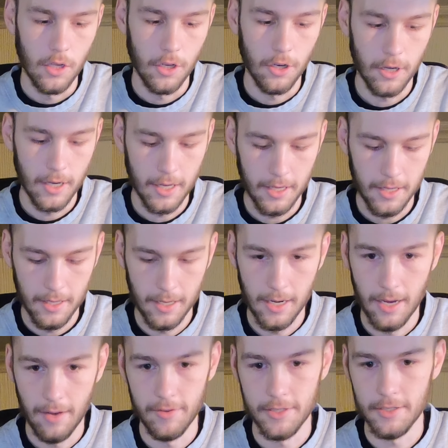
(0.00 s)
You're going to get
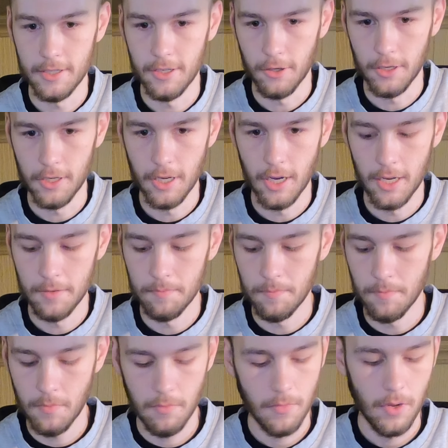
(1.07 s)
obviously your gun.
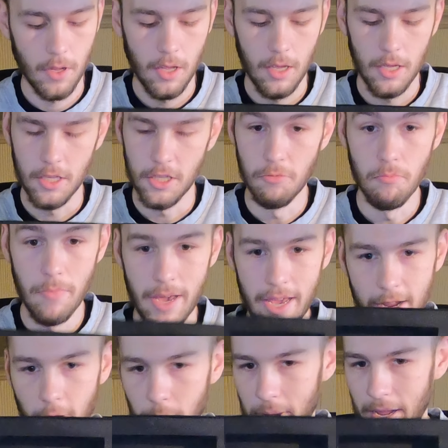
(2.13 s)
You
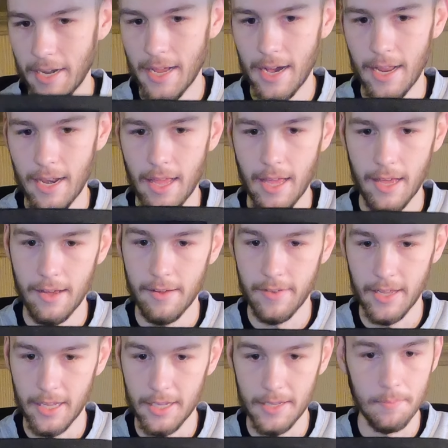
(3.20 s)
may or may not have
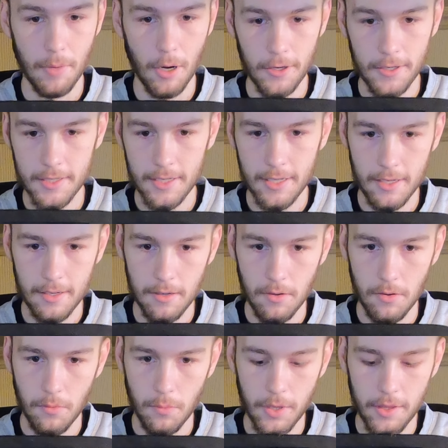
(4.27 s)
a parts kit
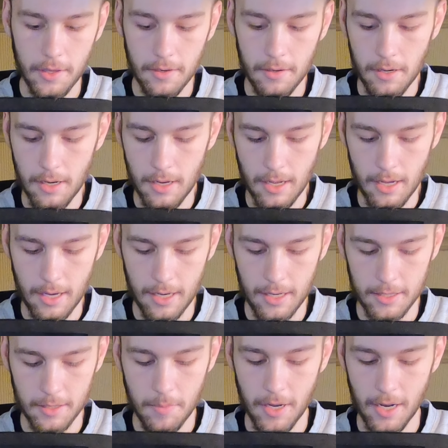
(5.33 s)
with it,
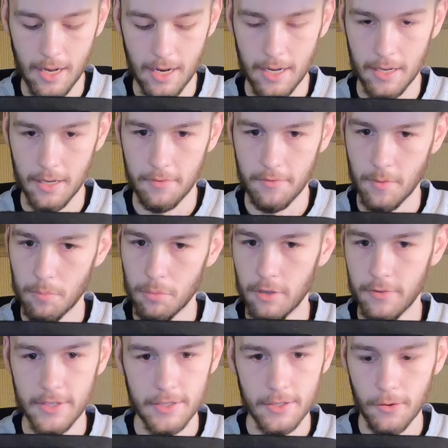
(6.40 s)
depending on if the
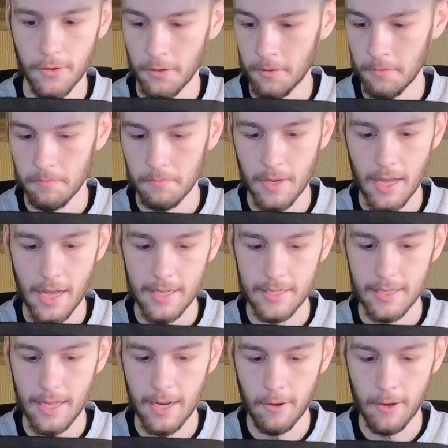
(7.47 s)
previous owner
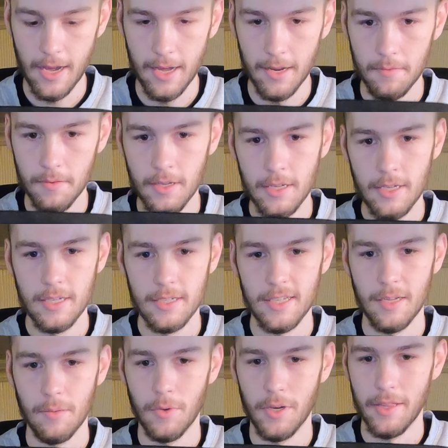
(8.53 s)
has that or not.
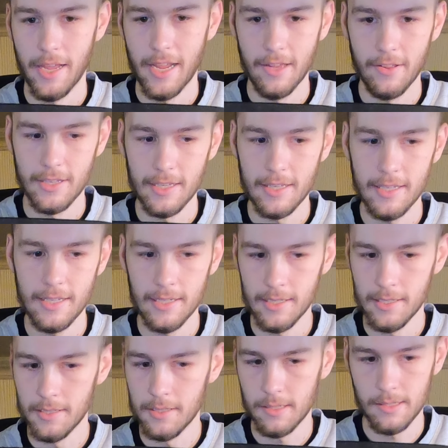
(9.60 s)
Same with Allen
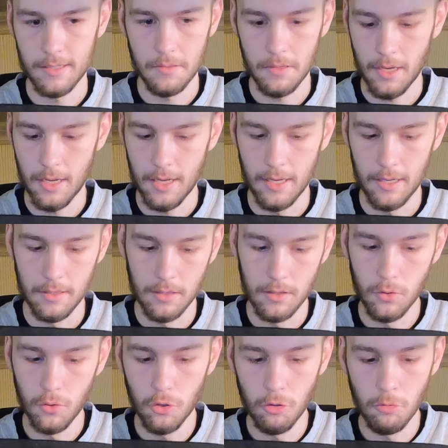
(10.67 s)
keys,
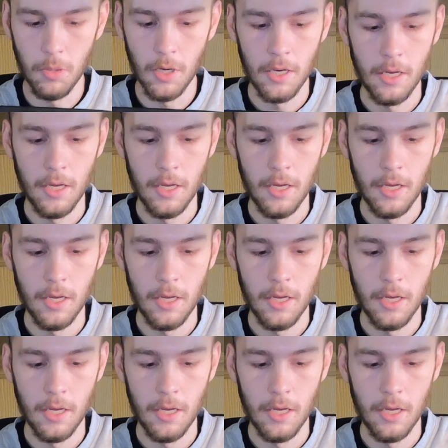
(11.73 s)
lube.